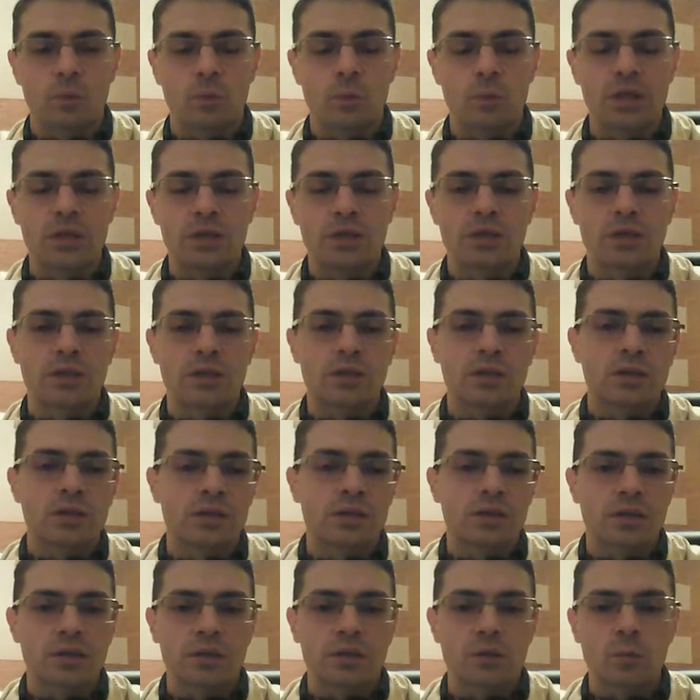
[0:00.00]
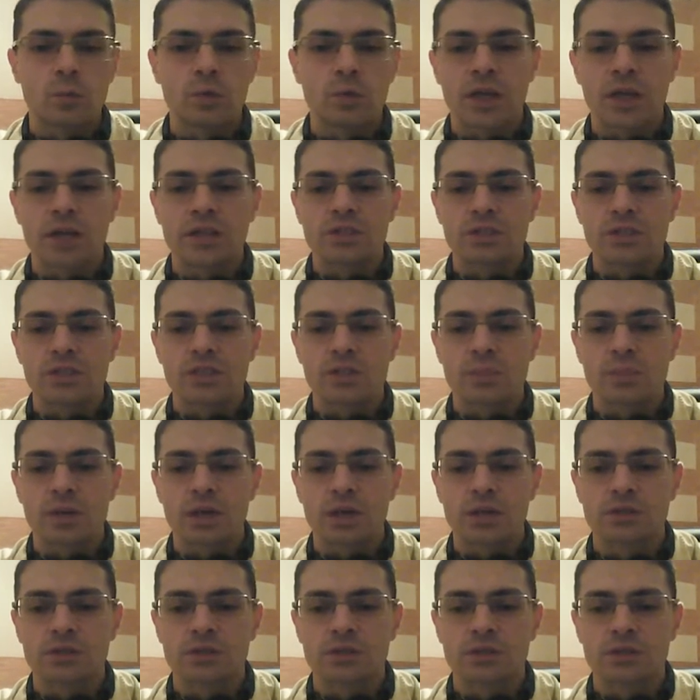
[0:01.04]
we can't
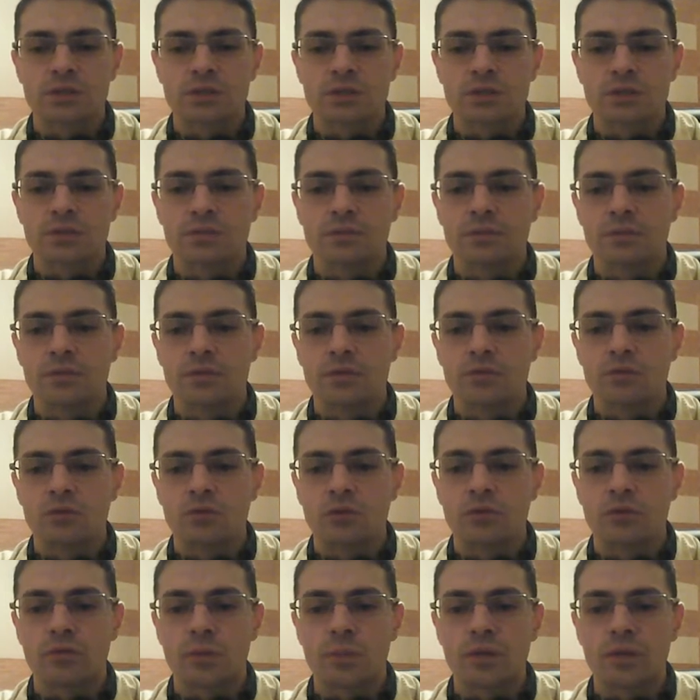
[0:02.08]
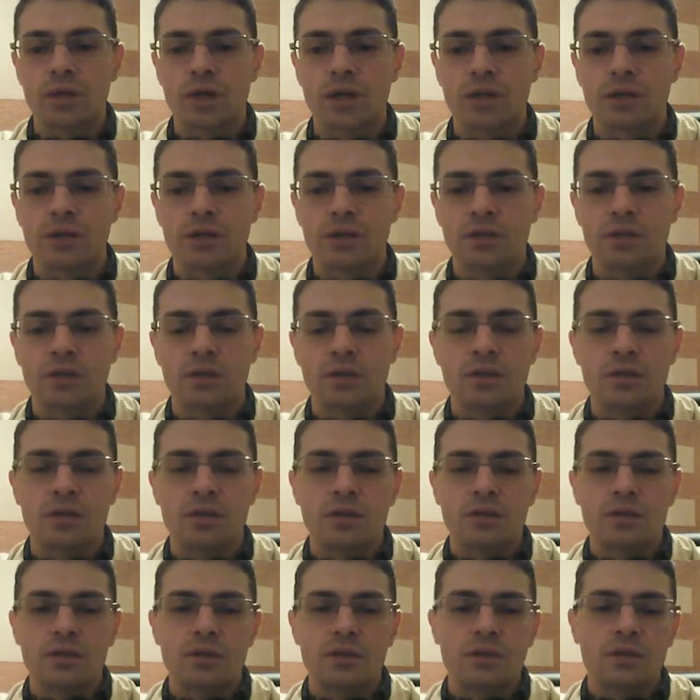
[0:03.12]
expect from Fabiano
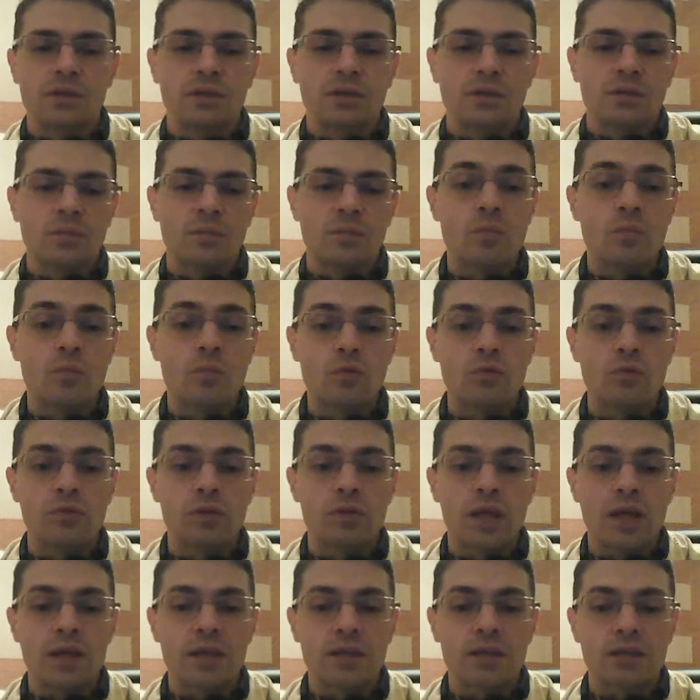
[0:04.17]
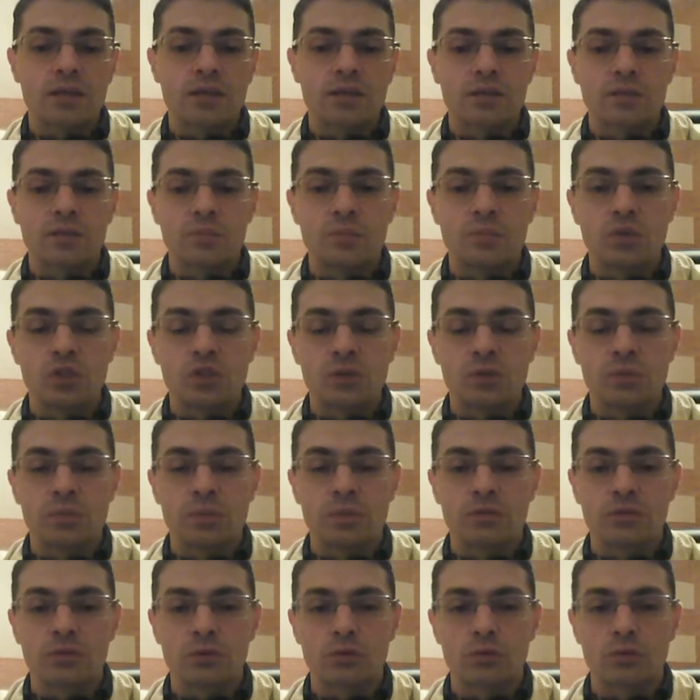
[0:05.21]
move like bishop
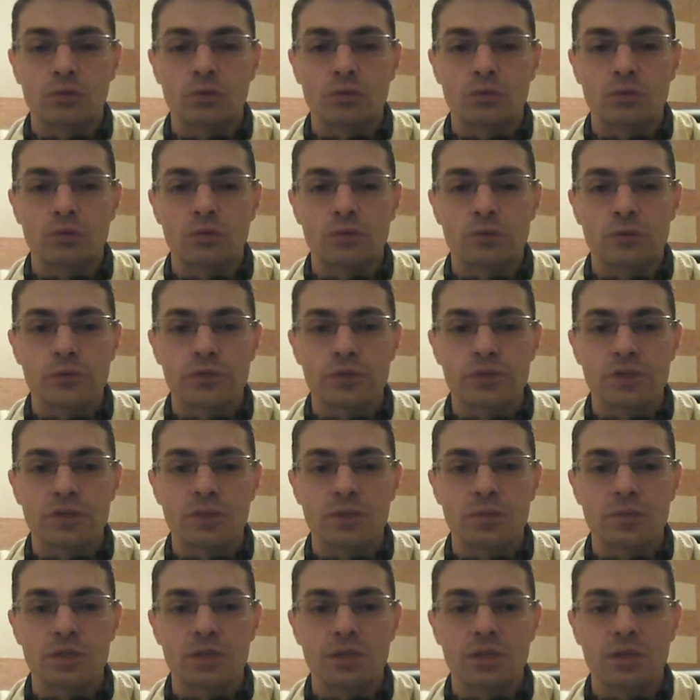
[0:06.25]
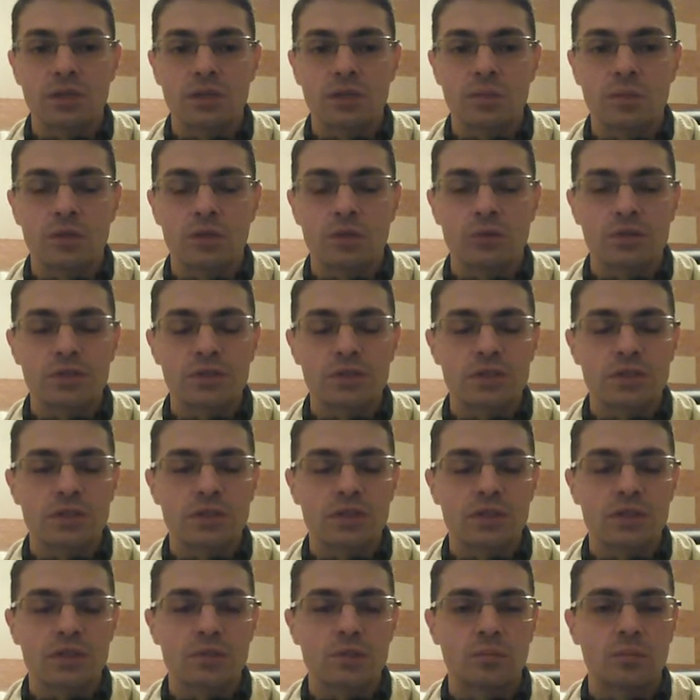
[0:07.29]
f2 losing immediately, because
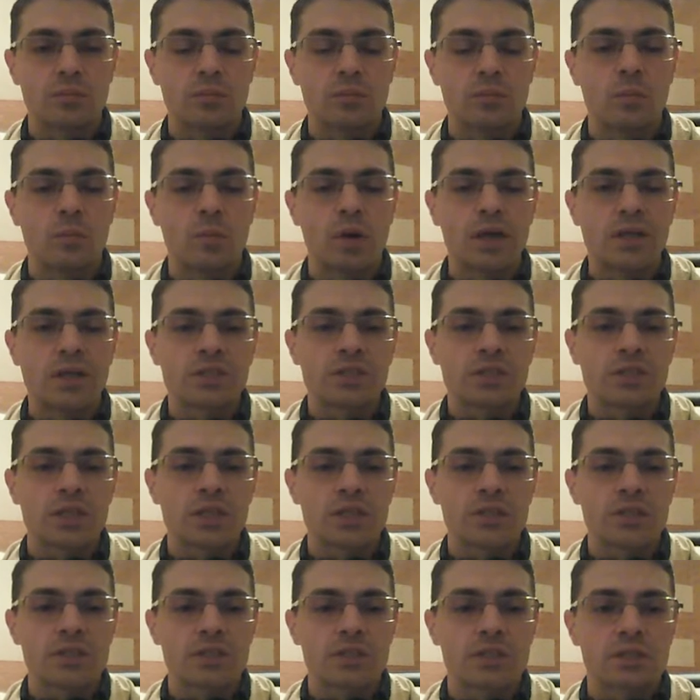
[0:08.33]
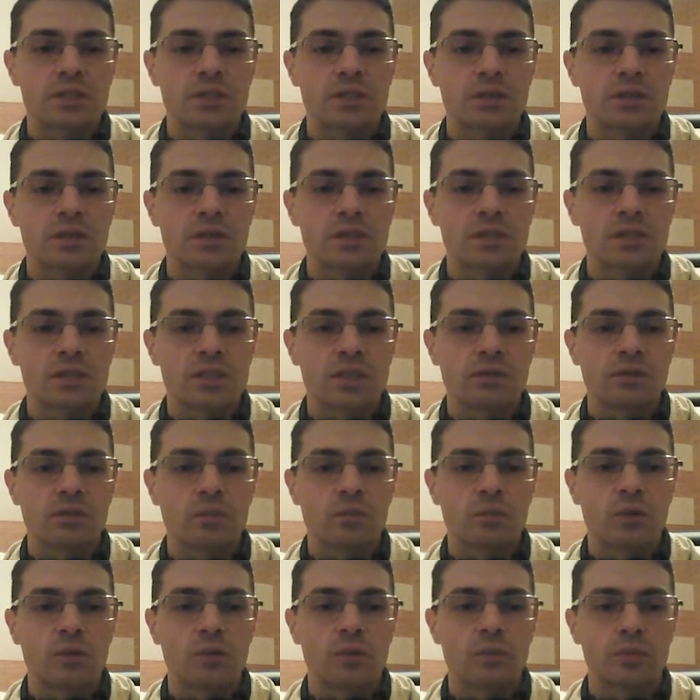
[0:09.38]
here white takes the
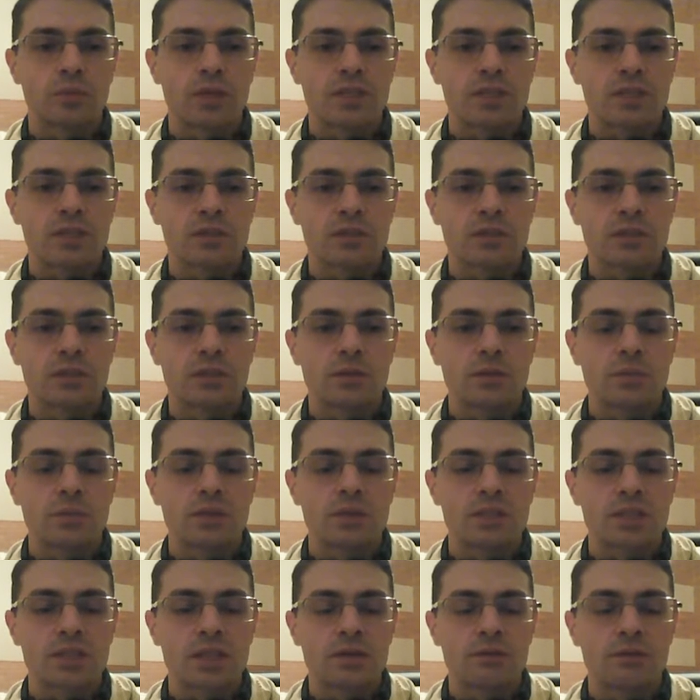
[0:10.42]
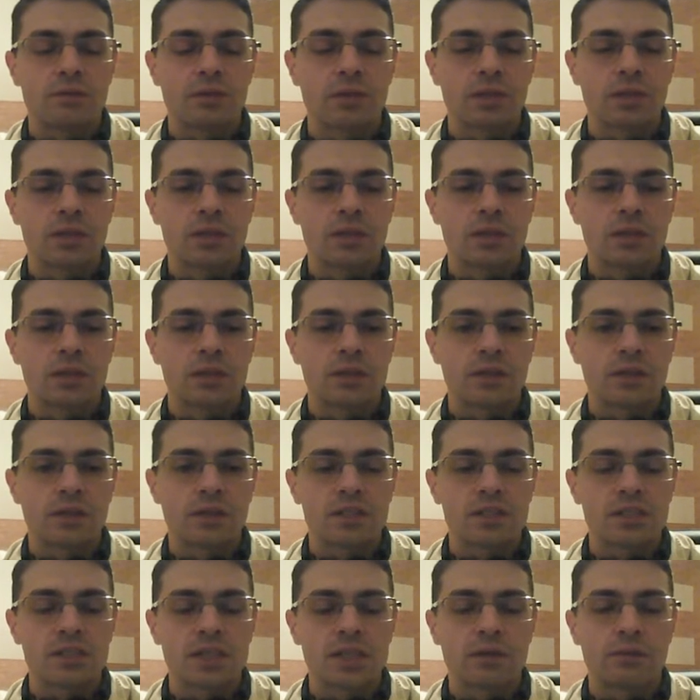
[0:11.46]
c7 pawn, plays king b7, then
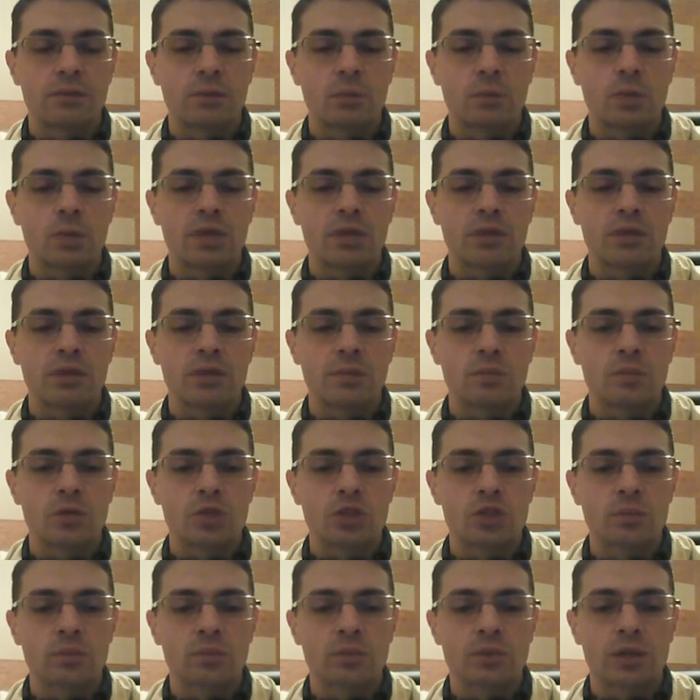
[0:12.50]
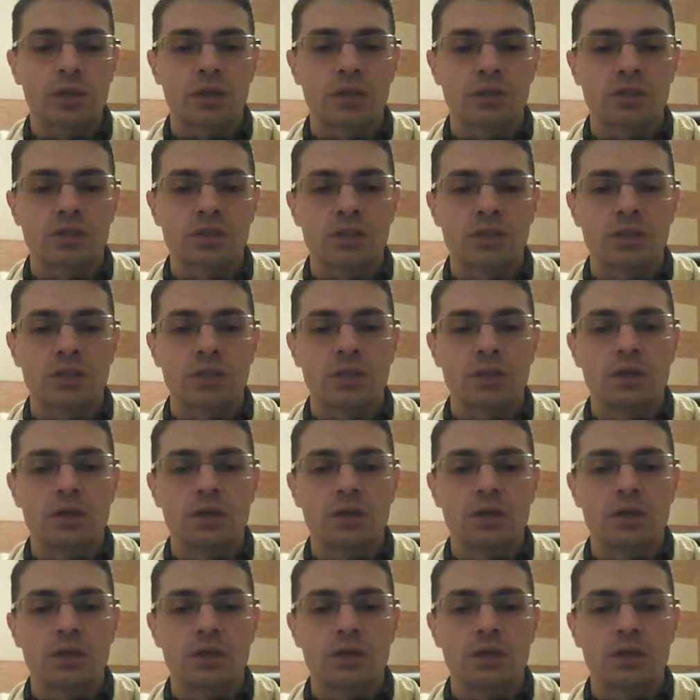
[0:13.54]
a7, winning the bishop, and